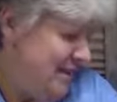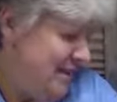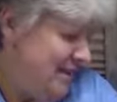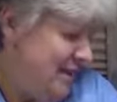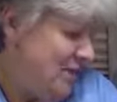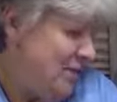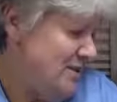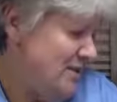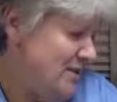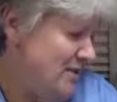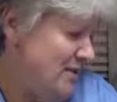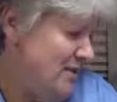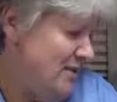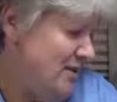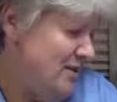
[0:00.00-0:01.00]
and the ones I
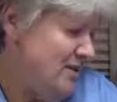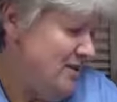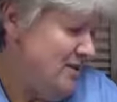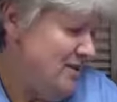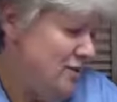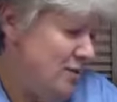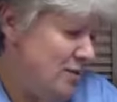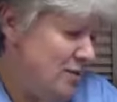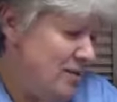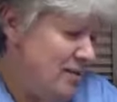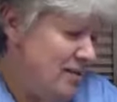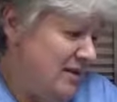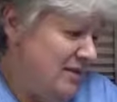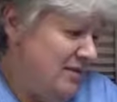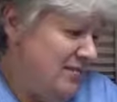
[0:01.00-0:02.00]
read at night are just
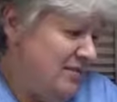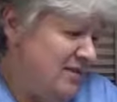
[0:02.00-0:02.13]
normally